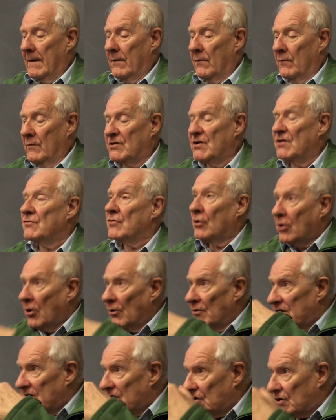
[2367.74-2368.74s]
which is a
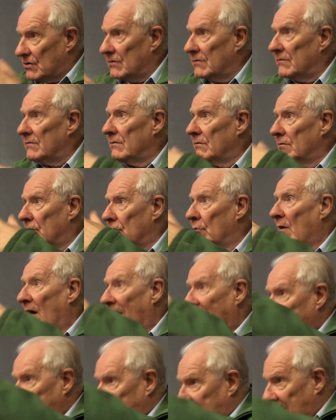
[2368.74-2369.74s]
condition to
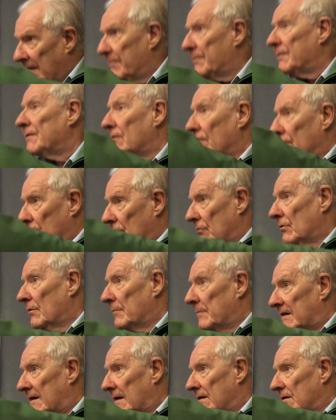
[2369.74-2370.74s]
accept the
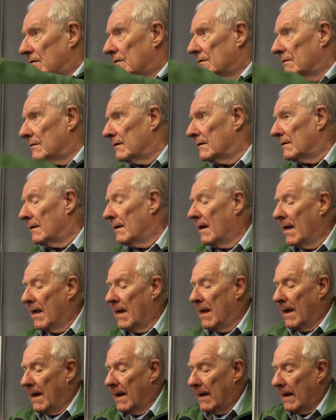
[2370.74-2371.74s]
domination,
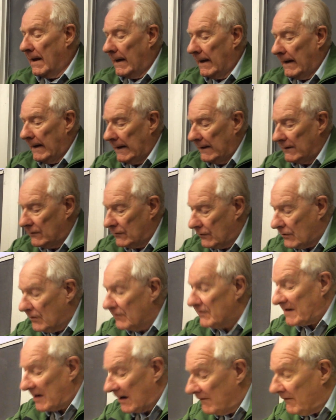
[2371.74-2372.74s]
and the
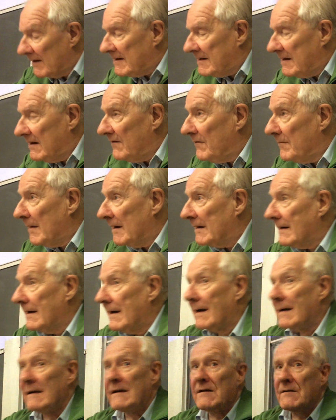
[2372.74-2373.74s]
conservative
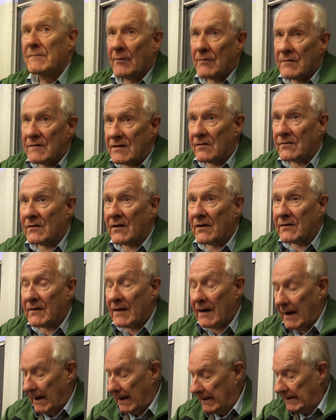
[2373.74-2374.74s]
materialism on the other
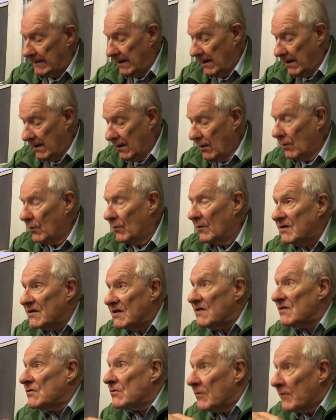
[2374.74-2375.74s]
side, which
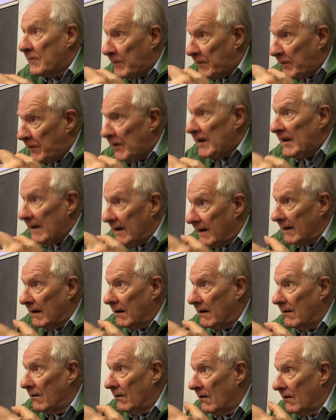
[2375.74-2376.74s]
is the fear
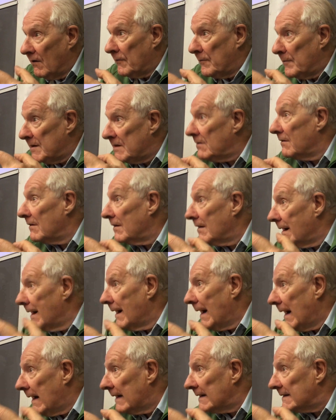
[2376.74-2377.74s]
of middle
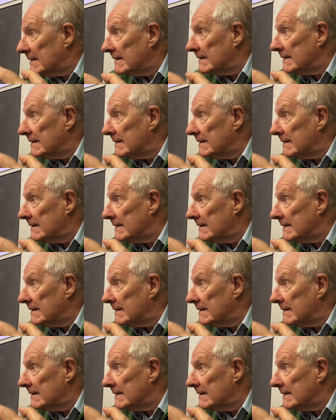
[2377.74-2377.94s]
class